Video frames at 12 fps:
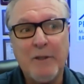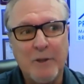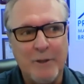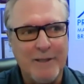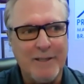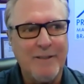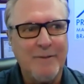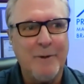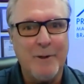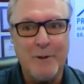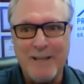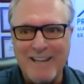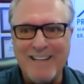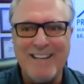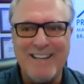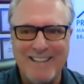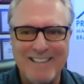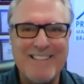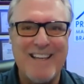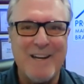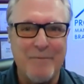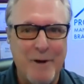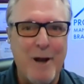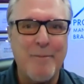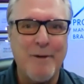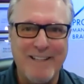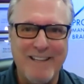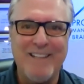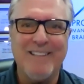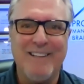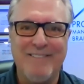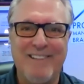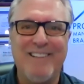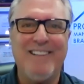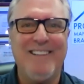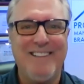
Especially if you're getting into this kind of property count level.